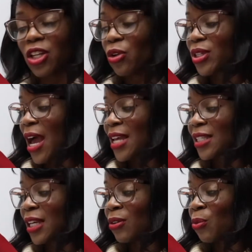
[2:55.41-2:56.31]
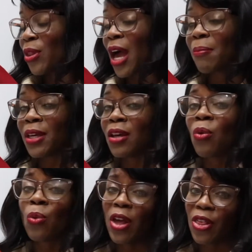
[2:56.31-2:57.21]
10 years asking, will that
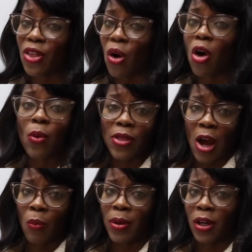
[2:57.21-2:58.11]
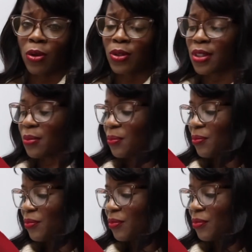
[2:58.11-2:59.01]
be with or without pickles?
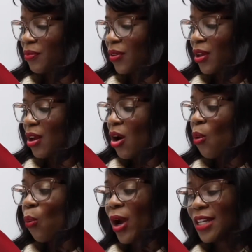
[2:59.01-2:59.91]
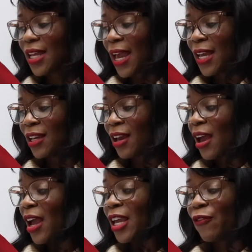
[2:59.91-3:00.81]
One day,
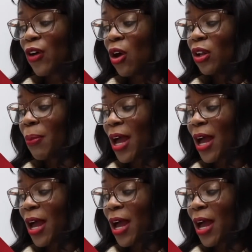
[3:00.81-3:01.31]
he fell on a